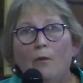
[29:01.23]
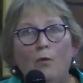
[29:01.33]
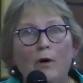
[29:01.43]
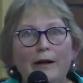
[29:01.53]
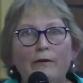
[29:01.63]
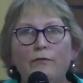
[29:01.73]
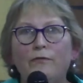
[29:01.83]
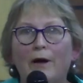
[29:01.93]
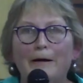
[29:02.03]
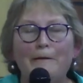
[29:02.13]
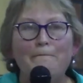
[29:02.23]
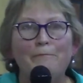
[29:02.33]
What if, I